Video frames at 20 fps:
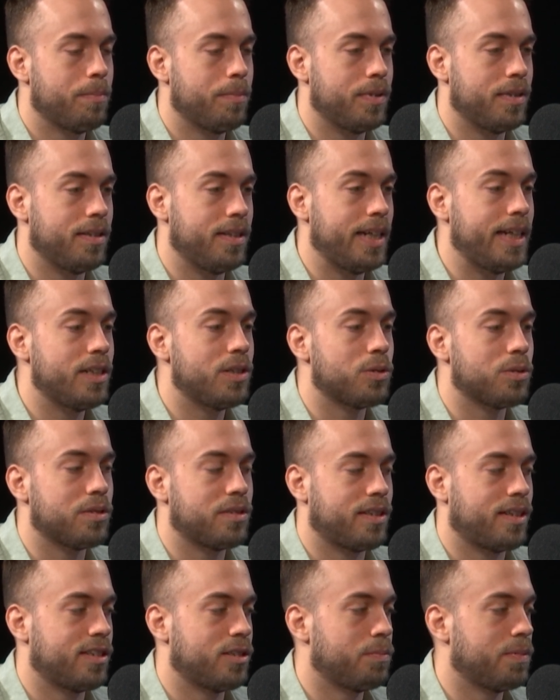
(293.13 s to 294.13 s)
But the
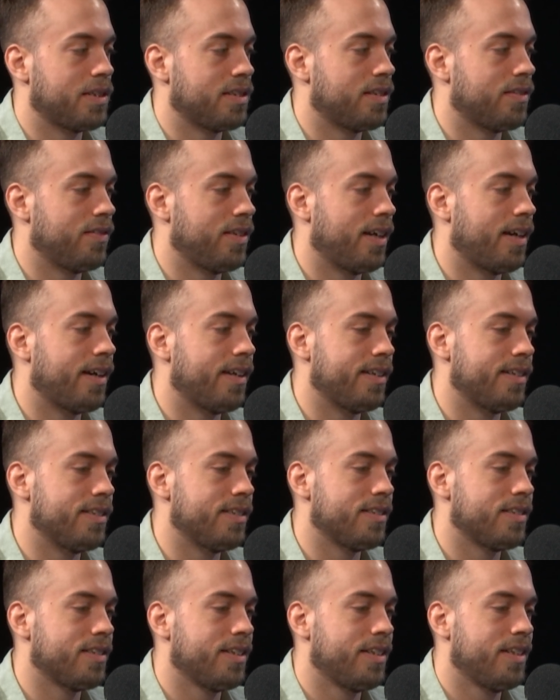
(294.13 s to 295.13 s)
dangerous aspect of that
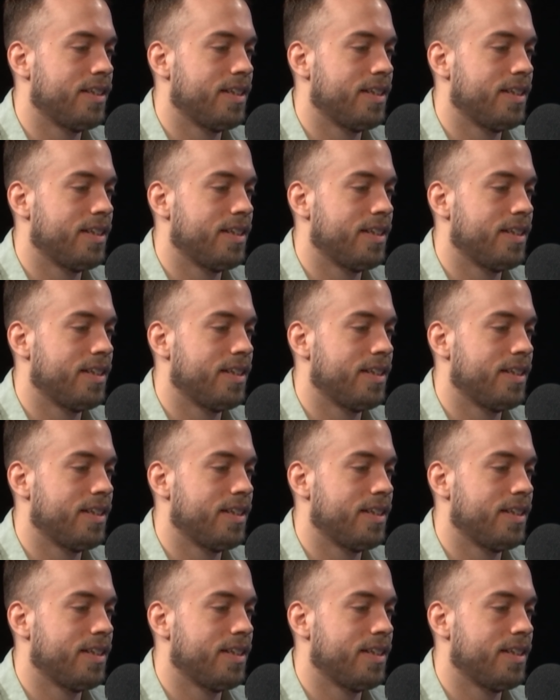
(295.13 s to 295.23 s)
is